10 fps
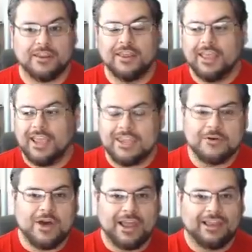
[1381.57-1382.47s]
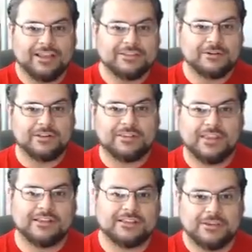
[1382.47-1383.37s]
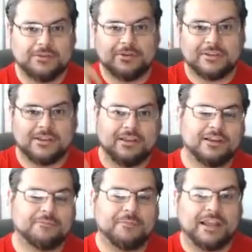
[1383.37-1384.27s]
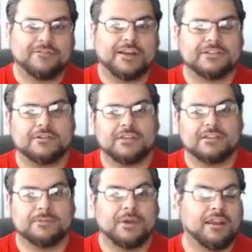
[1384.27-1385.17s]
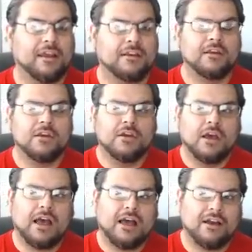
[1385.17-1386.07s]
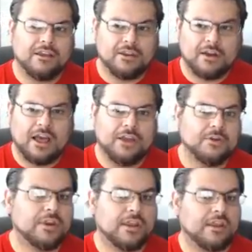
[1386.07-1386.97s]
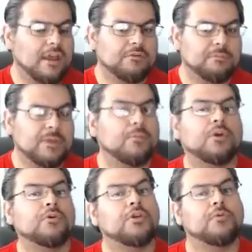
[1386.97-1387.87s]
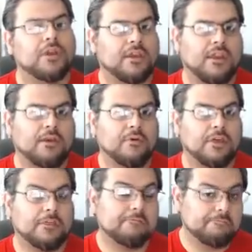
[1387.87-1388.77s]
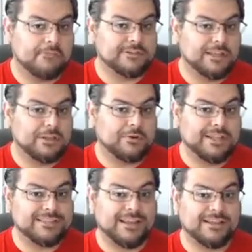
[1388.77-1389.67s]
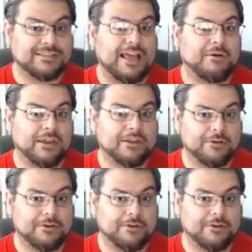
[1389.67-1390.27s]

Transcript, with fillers: and you highlight certain things and you uh, magnify certain things depending on, you know, how you want to connect with people and who you want to connect with. There's a little insight as to how I do it.